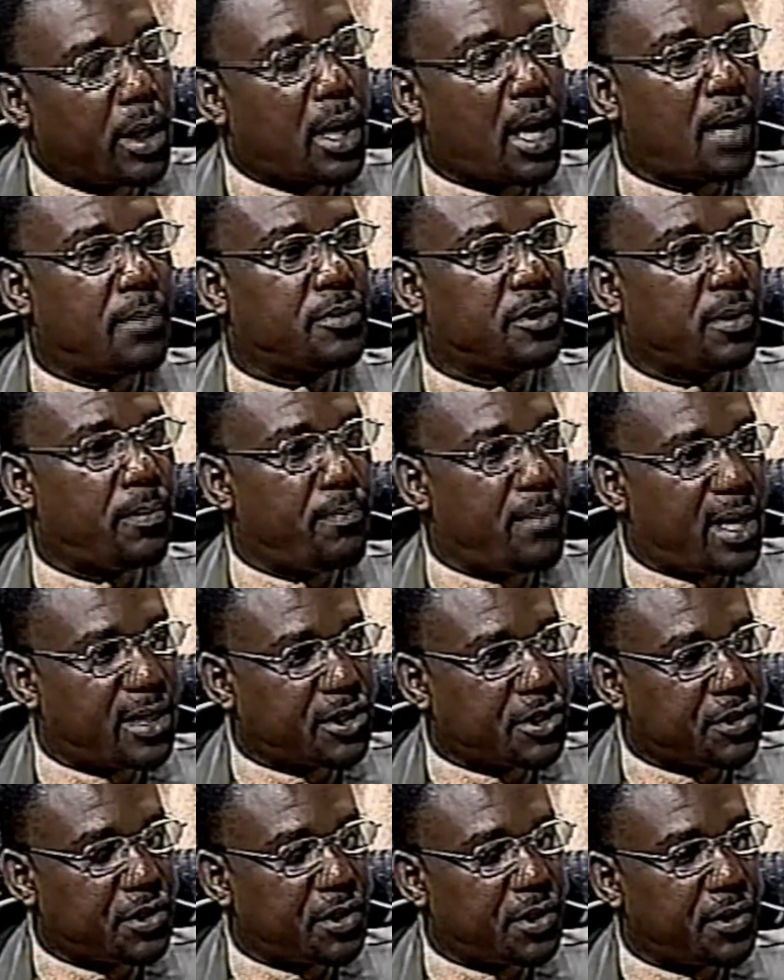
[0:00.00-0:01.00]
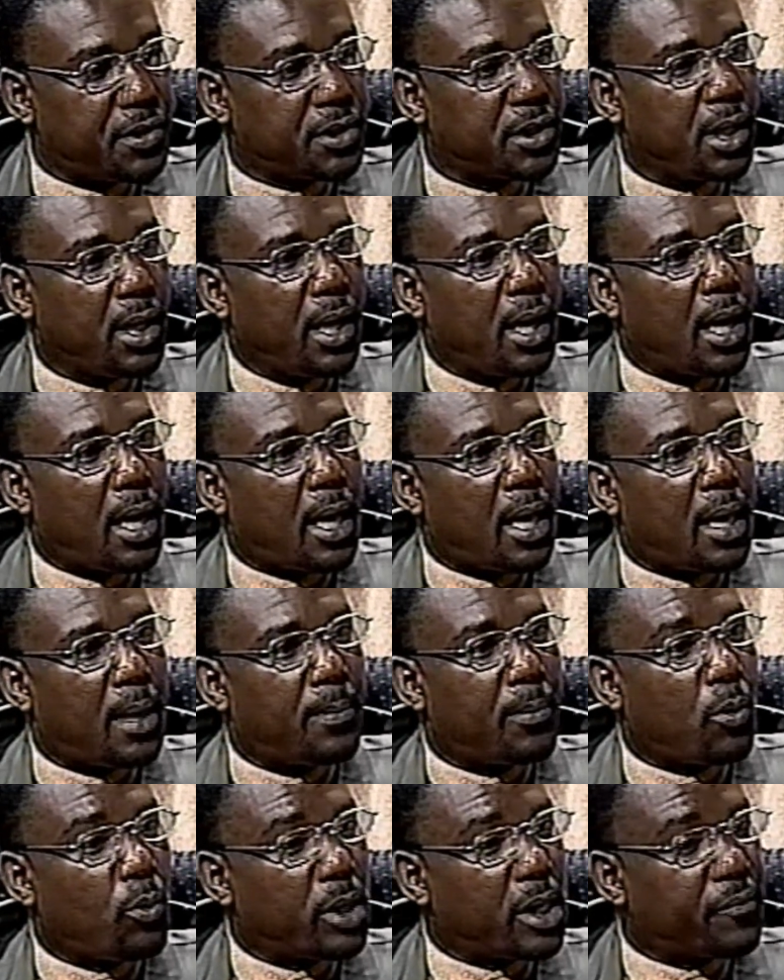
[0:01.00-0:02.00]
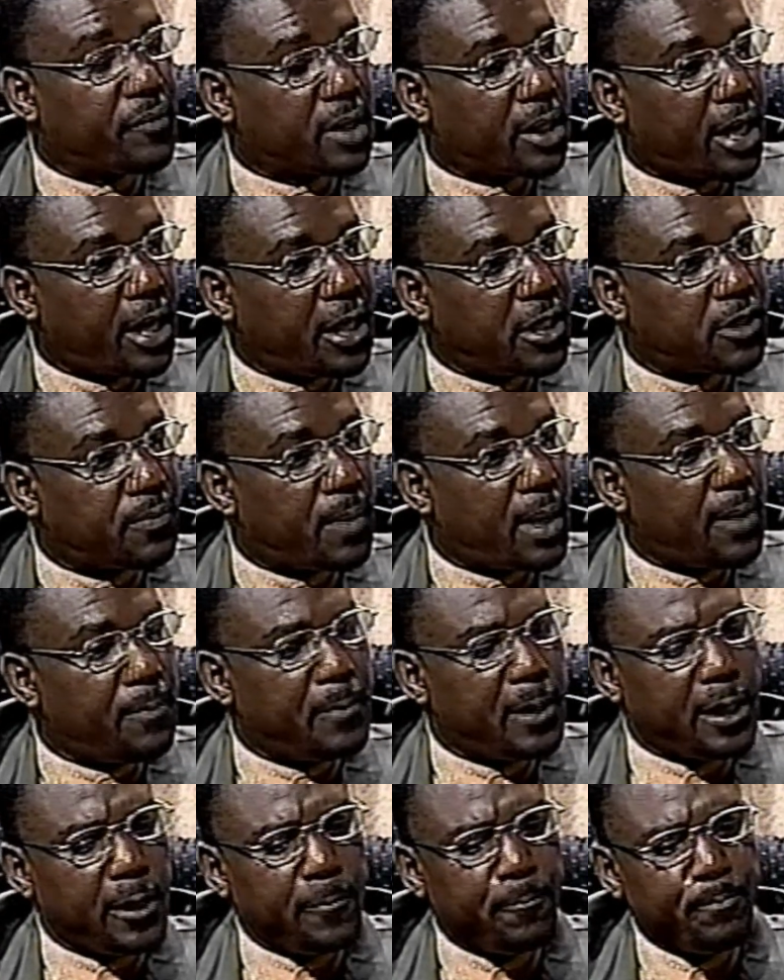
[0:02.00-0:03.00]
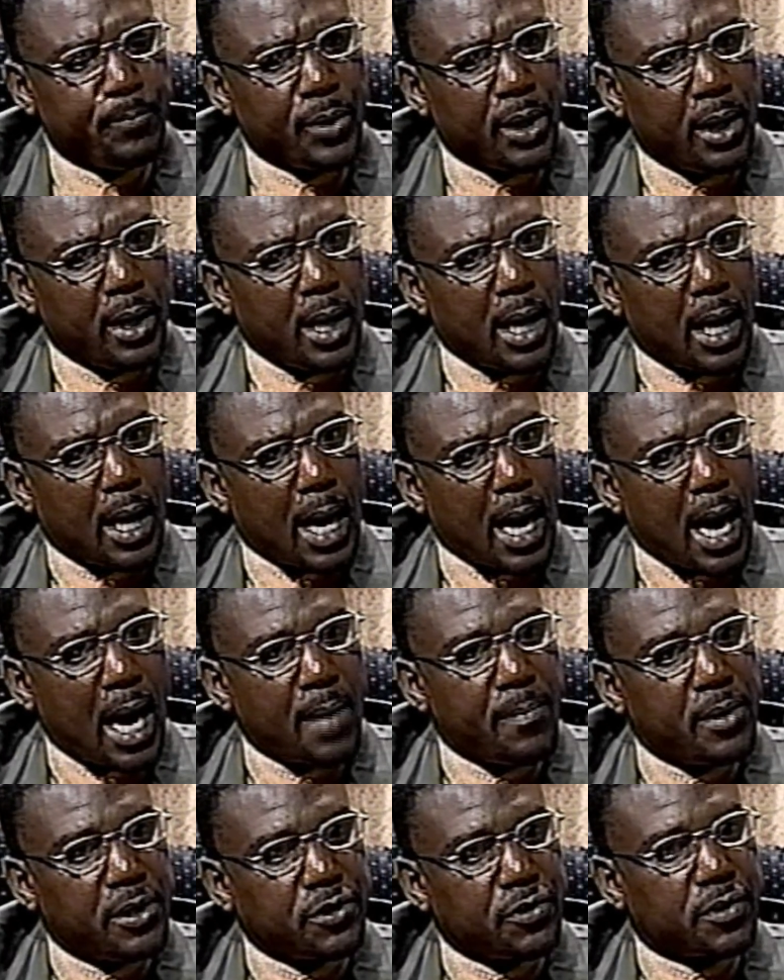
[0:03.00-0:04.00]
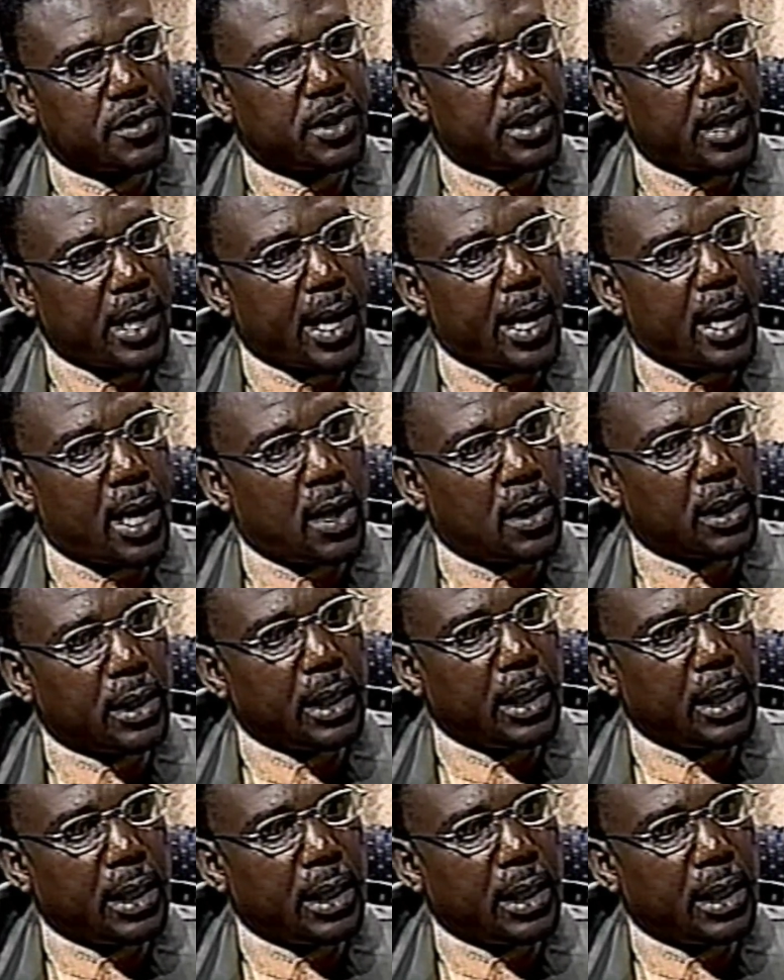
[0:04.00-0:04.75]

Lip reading: it comes to messages, whatever the case may be. I'm interested, Al,